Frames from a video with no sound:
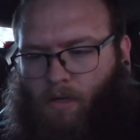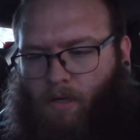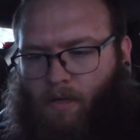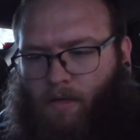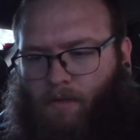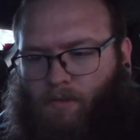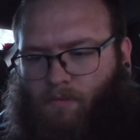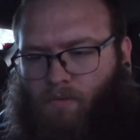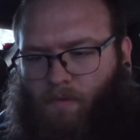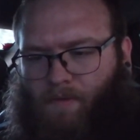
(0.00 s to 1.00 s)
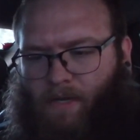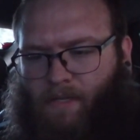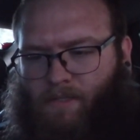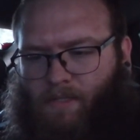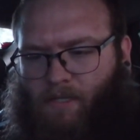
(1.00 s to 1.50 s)

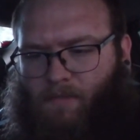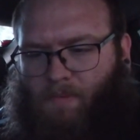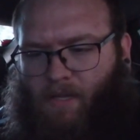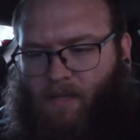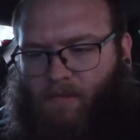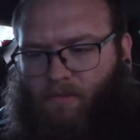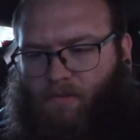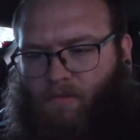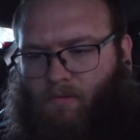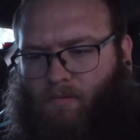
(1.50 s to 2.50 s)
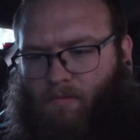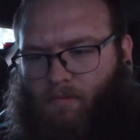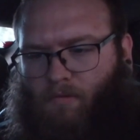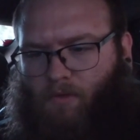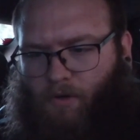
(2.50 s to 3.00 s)
1296p at
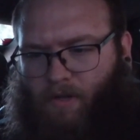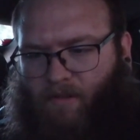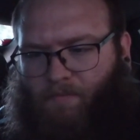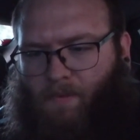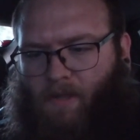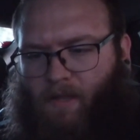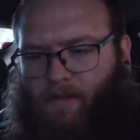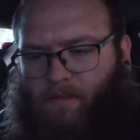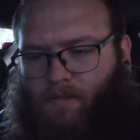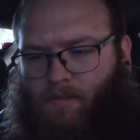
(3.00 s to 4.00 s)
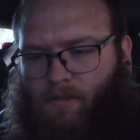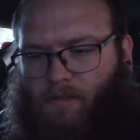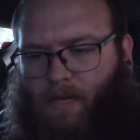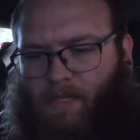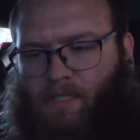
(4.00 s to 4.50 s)
30 FPS,
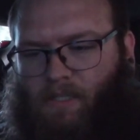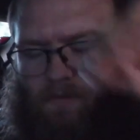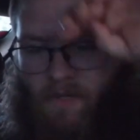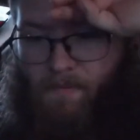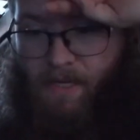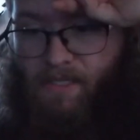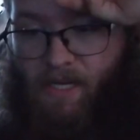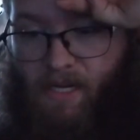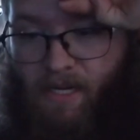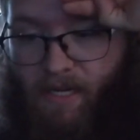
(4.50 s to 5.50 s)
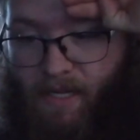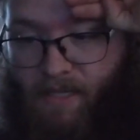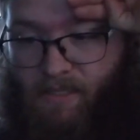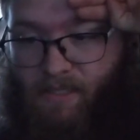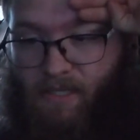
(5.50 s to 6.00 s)
1920 by 1080
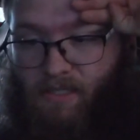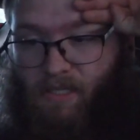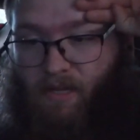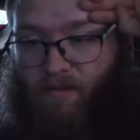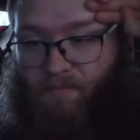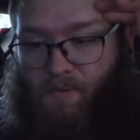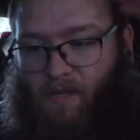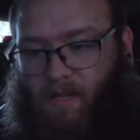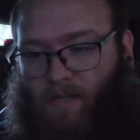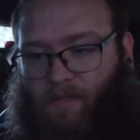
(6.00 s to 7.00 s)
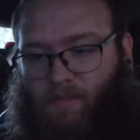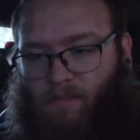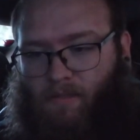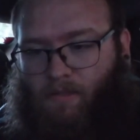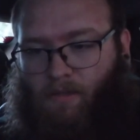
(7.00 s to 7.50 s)
at 60
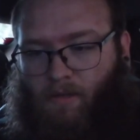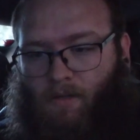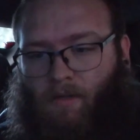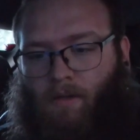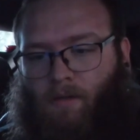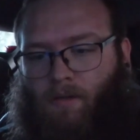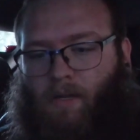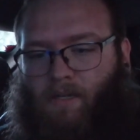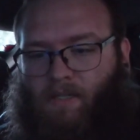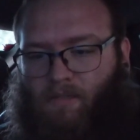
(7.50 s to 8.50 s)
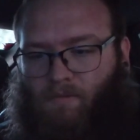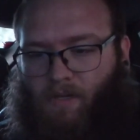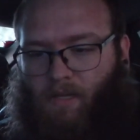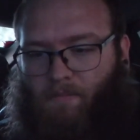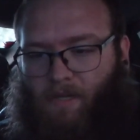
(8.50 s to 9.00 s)
FPS,
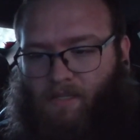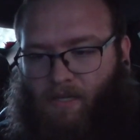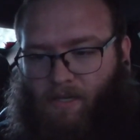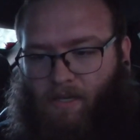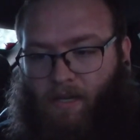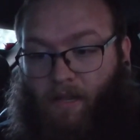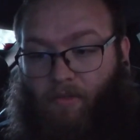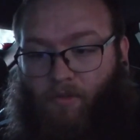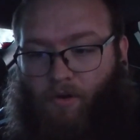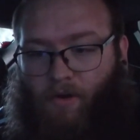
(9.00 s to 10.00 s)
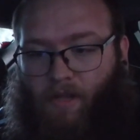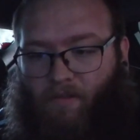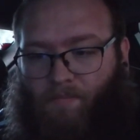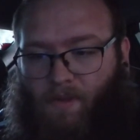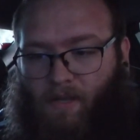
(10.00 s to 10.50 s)
1920 by 1080 at 30
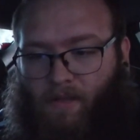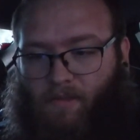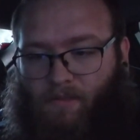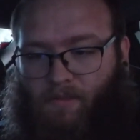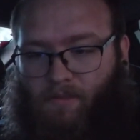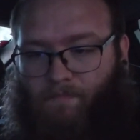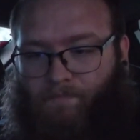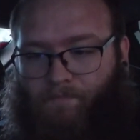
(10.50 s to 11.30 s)
FPS,